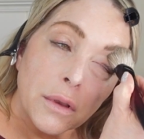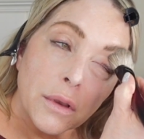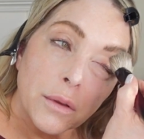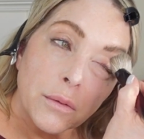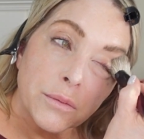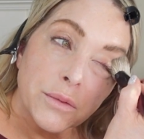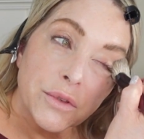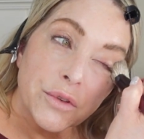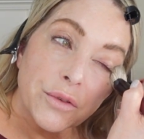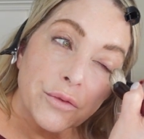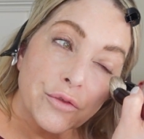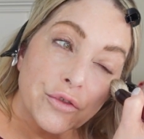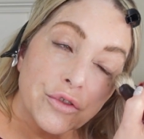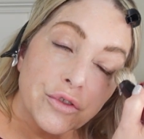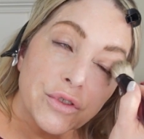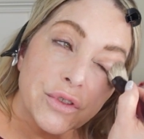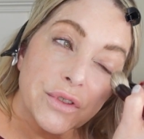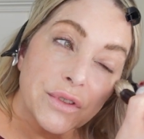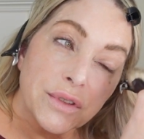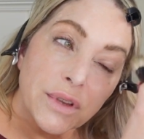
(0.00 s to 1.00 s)
I'm
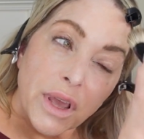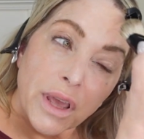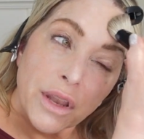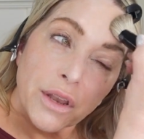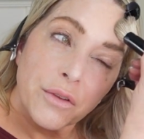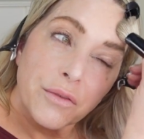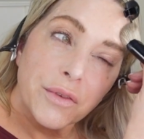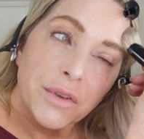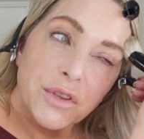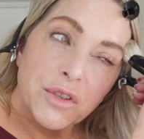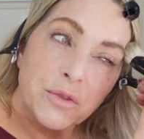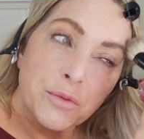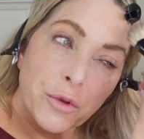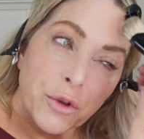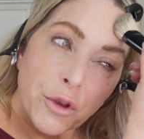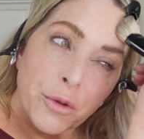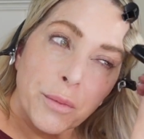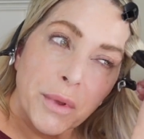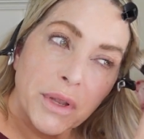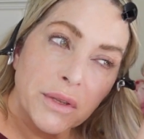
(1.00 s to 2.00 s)
just kind of
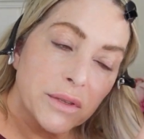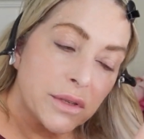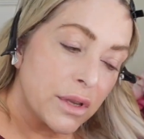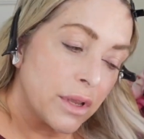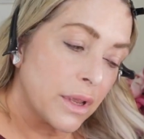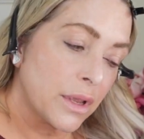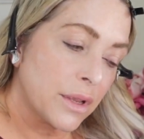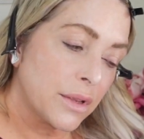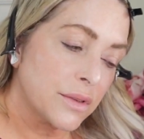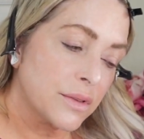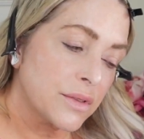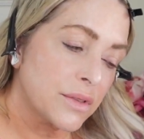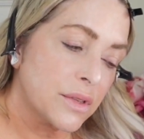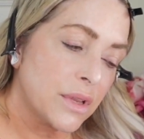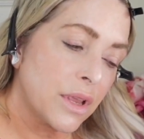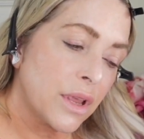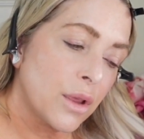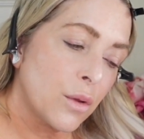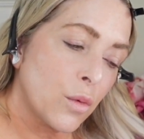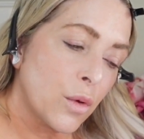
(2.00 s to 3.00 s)
experimenting,
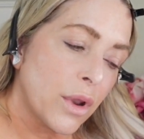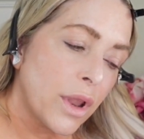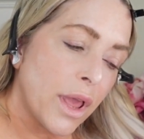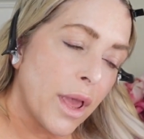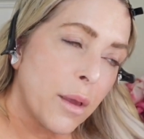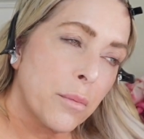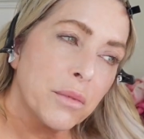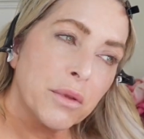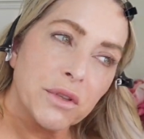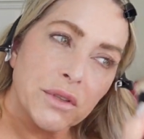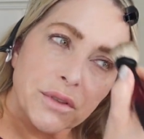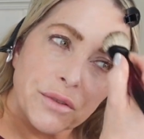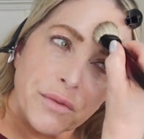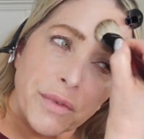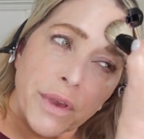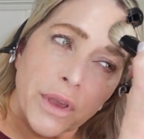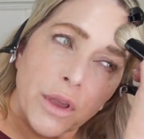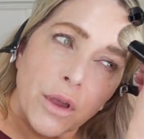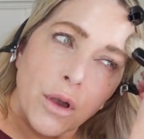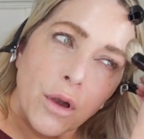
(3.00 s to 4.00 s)
seeing what happens if
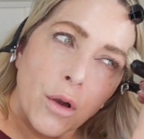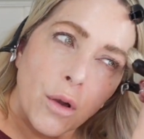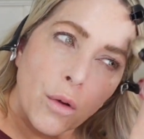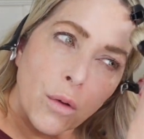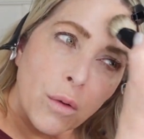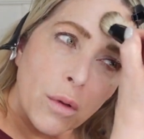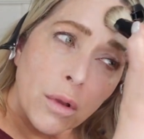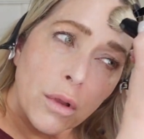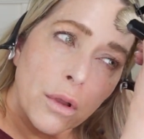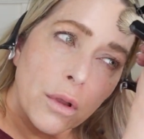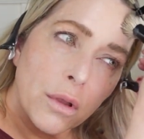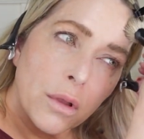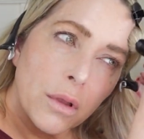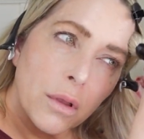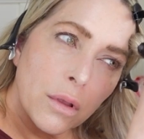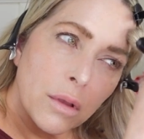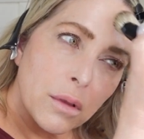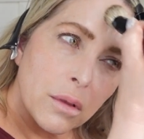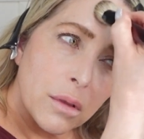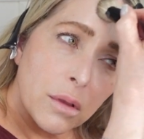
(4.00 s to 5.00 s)
I go
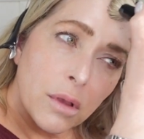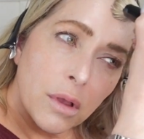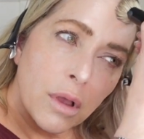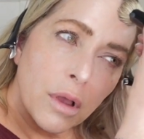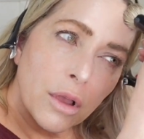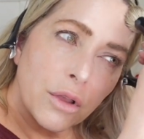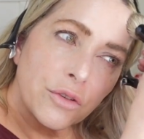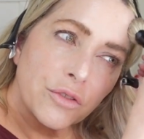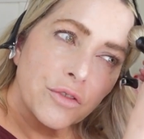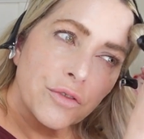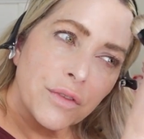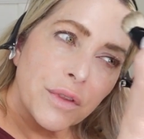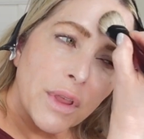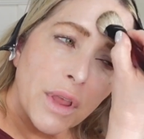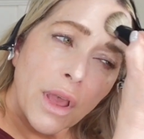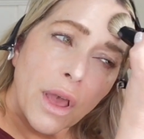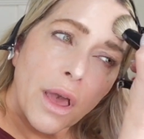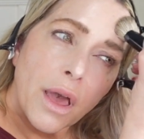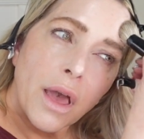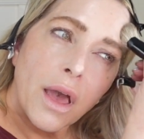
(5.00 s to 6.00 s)
under
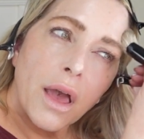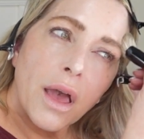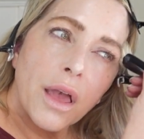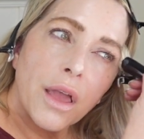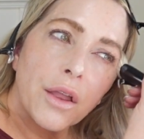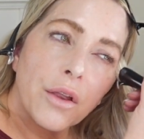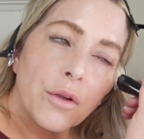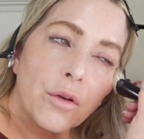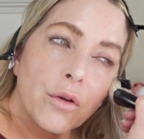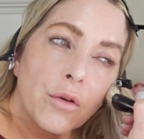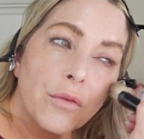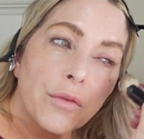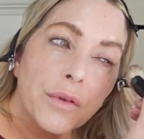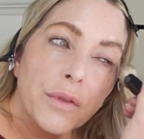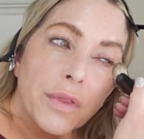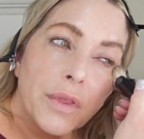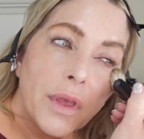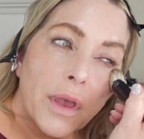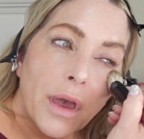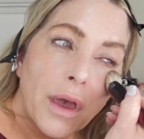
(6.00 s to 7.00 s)
the eye or
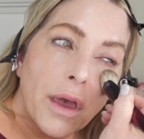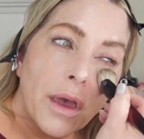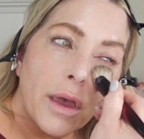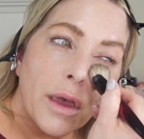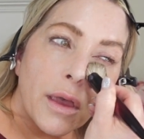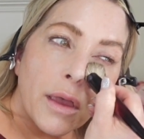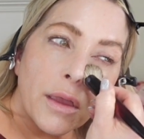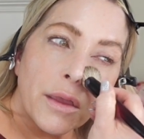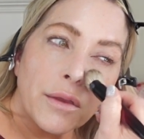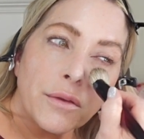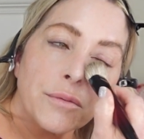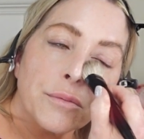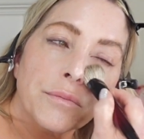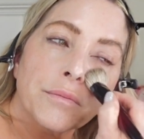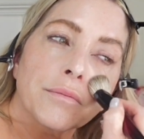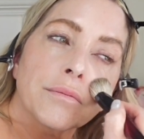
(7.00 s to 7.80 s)
over the eye.